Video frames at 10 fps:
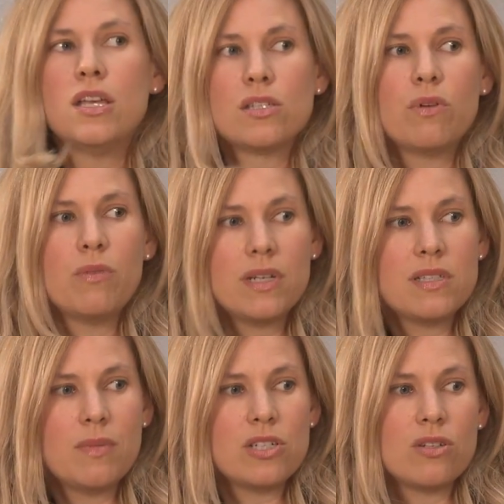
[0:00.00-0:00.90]
So we wanted
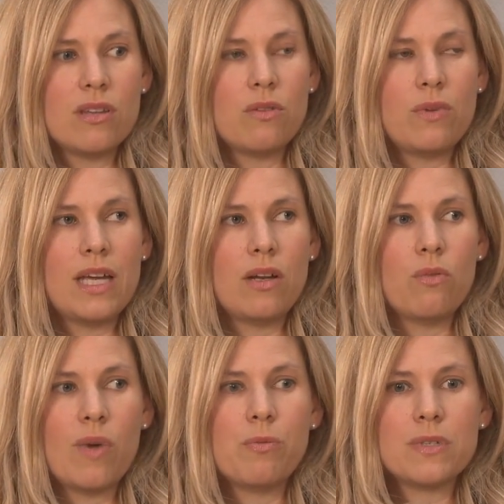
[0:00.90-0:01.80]
to make sure that we had
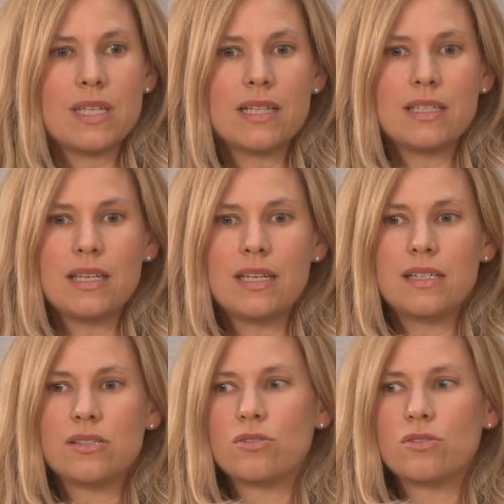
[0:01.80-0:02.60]
represented